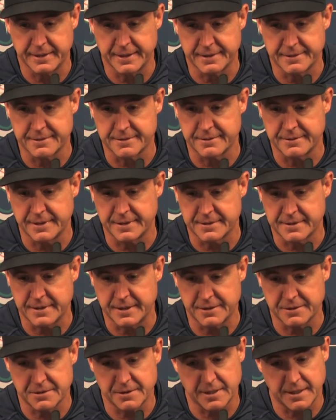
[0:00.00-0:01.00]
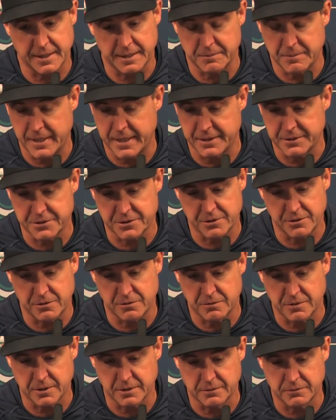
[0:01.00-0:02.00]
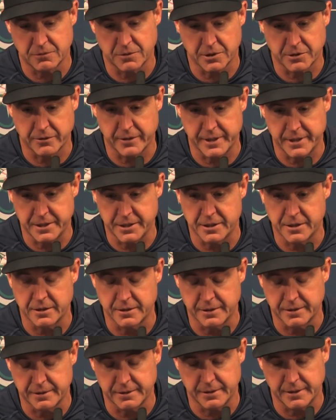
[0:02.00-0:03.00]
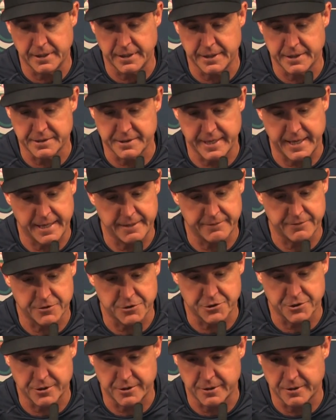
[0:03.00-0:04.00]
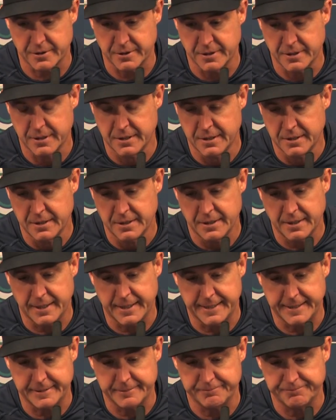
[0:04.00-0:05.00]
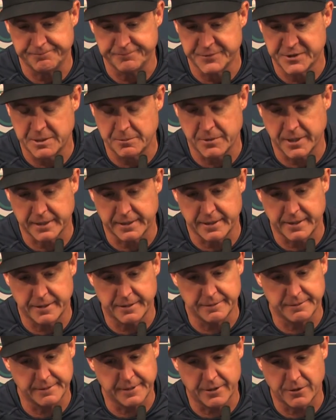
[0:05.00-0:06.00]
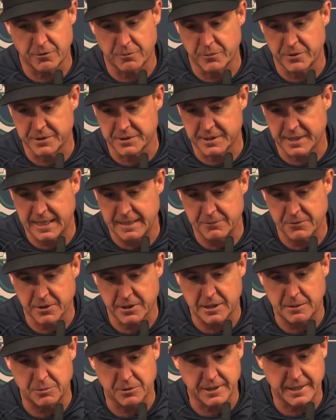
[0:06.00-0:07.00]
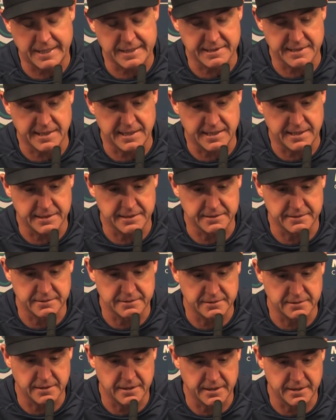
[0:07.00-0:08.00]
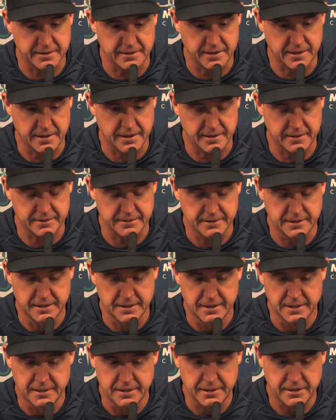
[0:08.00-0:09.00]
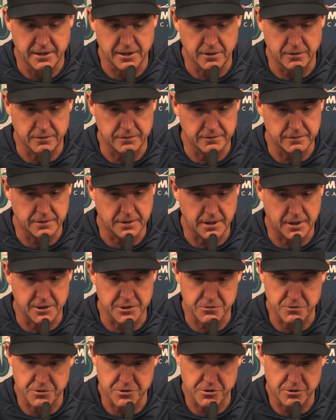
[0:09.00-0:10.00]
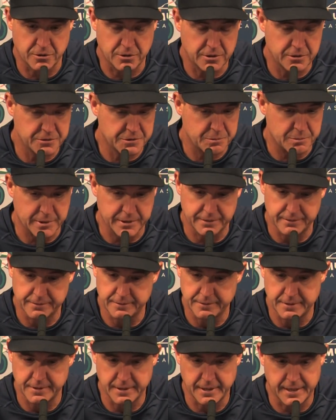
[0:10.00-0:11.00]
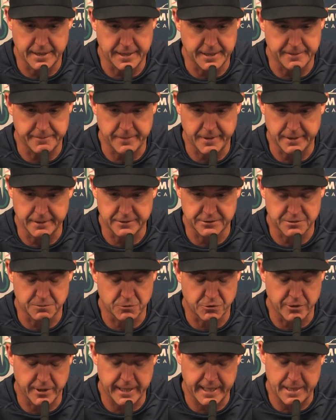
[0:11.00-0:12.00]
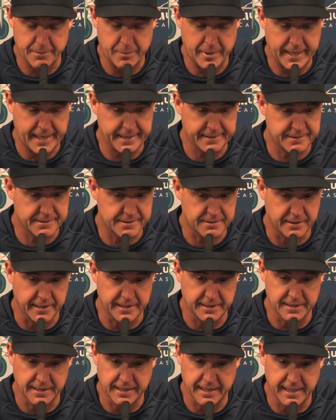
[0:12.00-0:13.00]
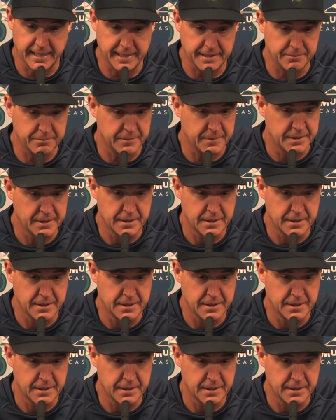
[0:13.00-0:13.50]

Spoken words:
That's an outstanding milestone. What a great year he has had for sure. Seemed like their home runs came with a couple guys on, and you know, ours were solos, but some great at-bats late in the game.